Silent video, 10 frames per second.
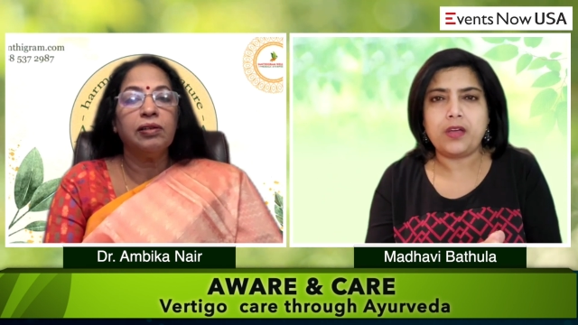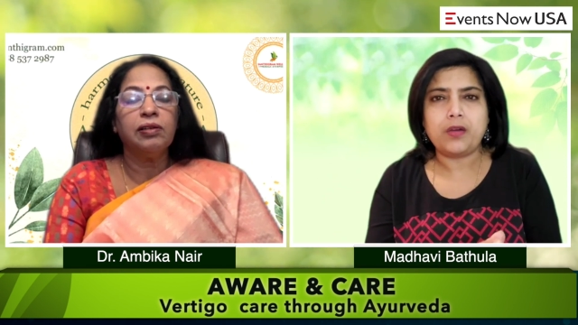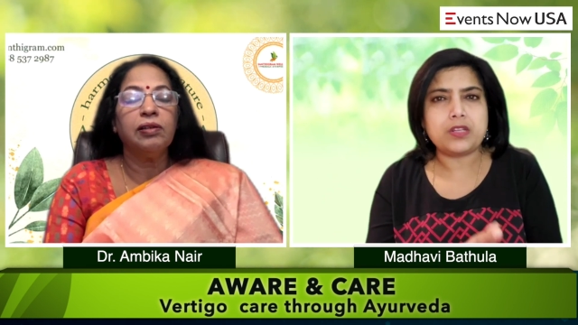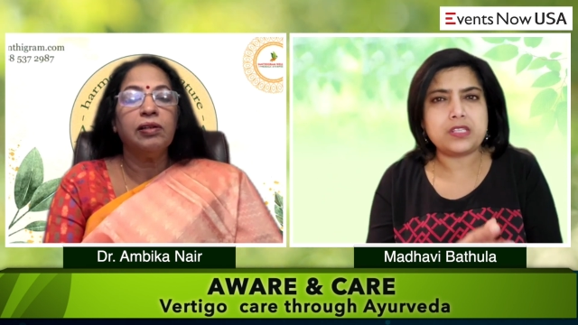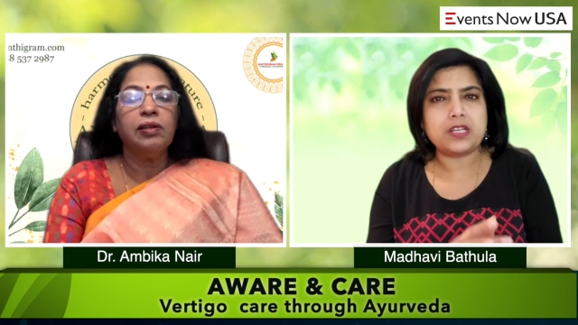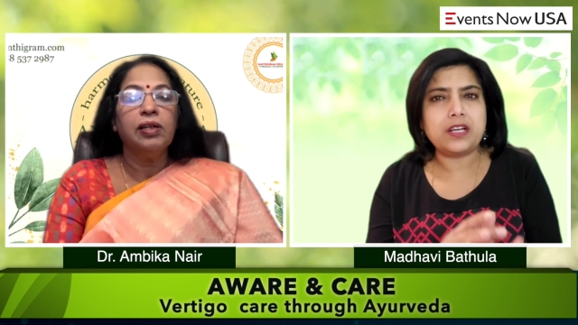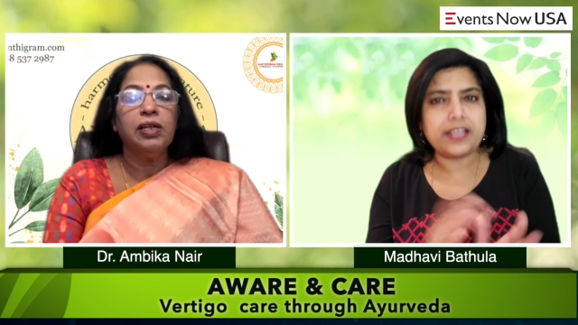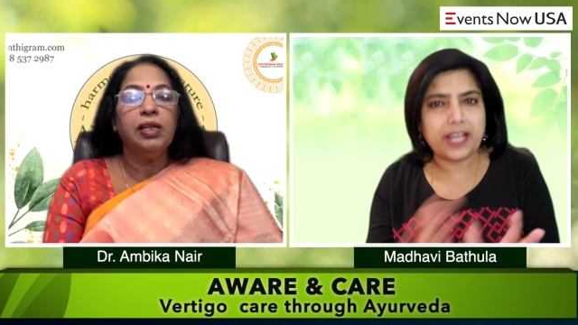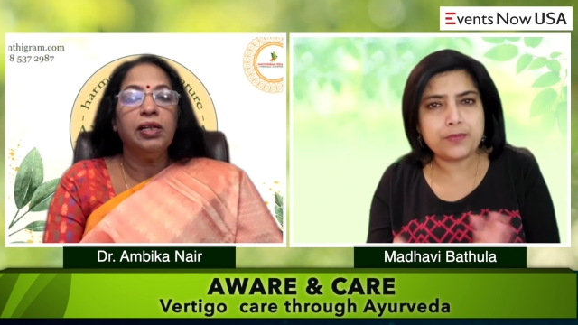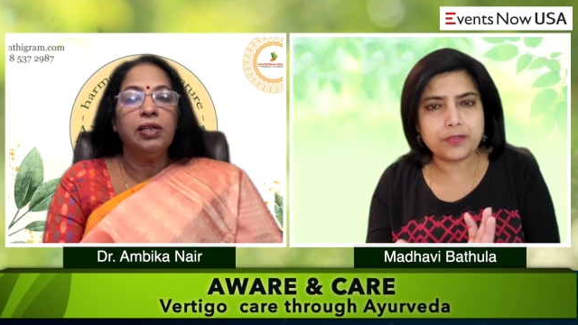Speaker 1: certain
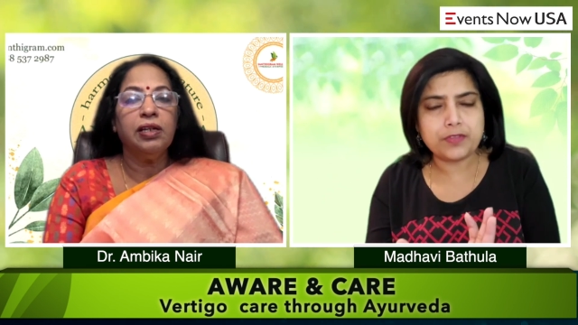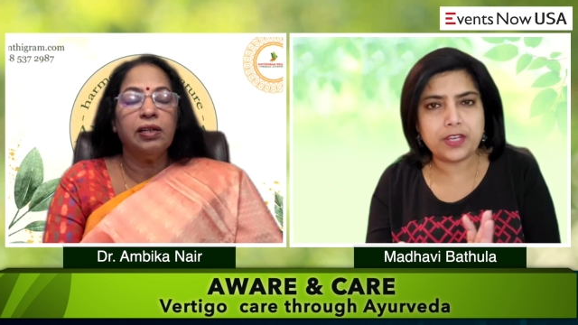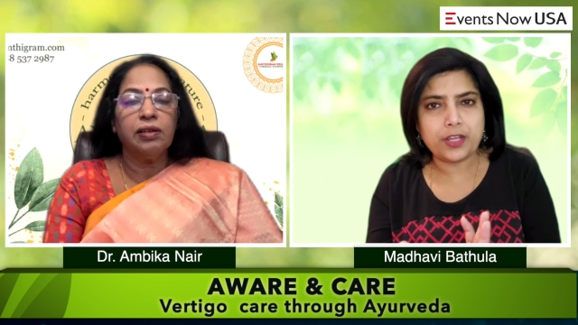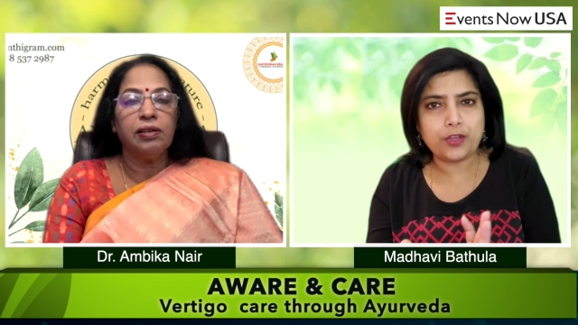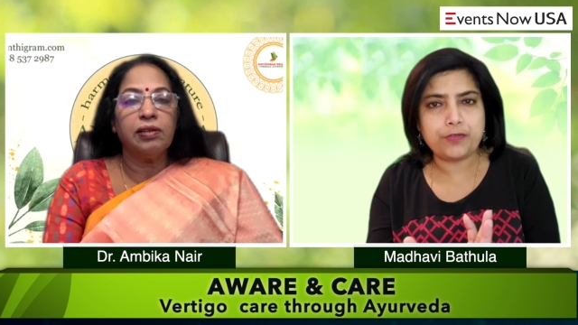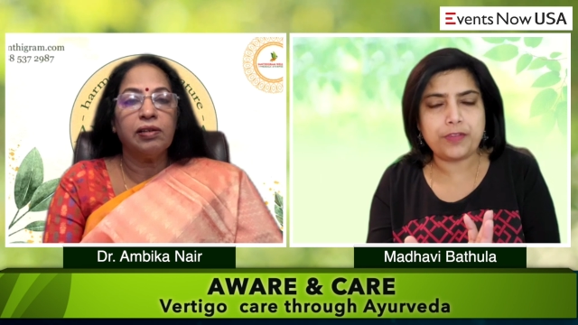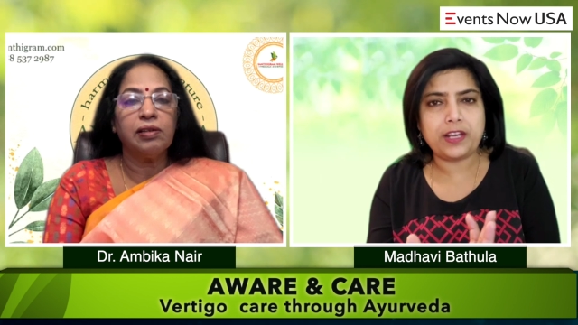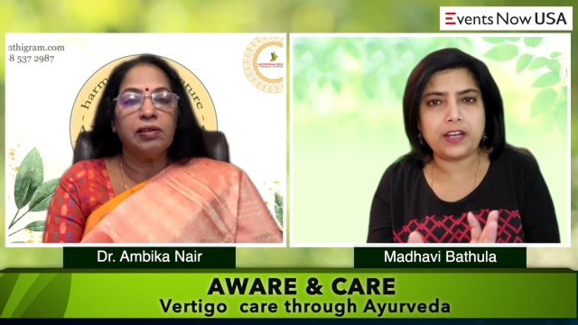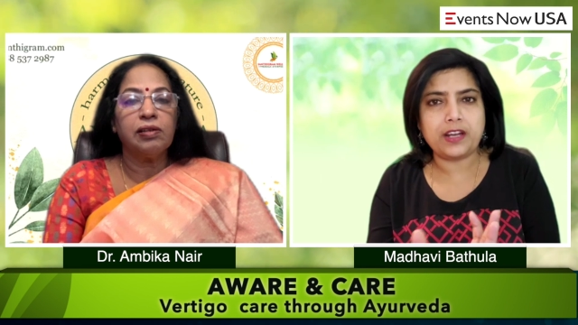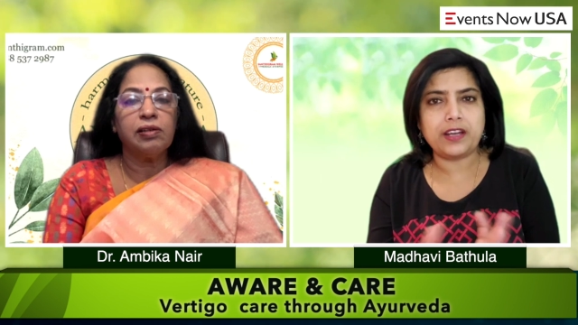times of the day you feel a
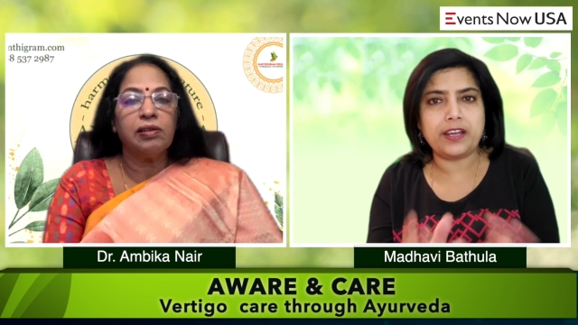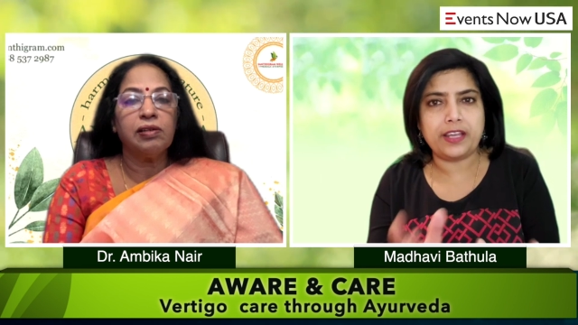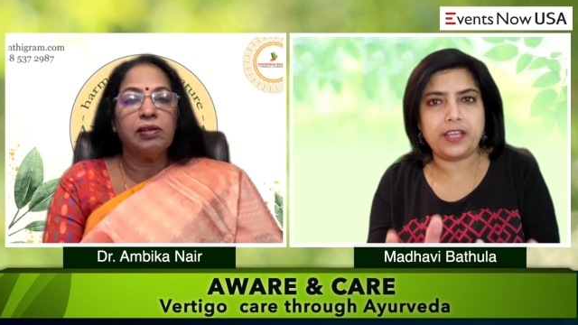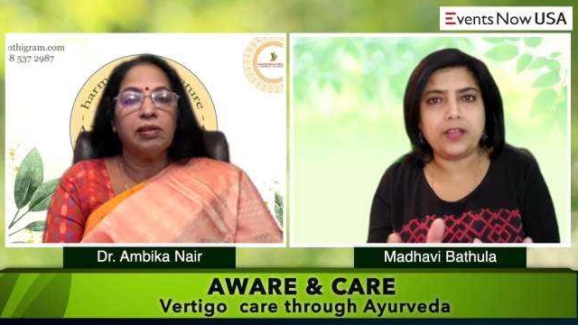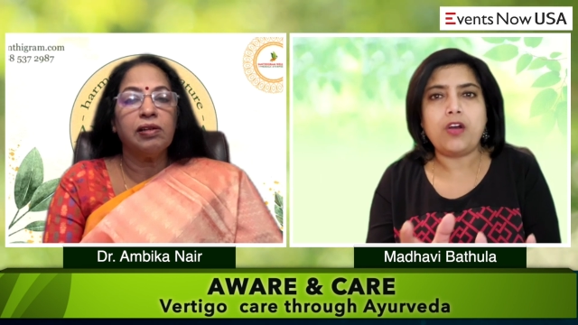little giddy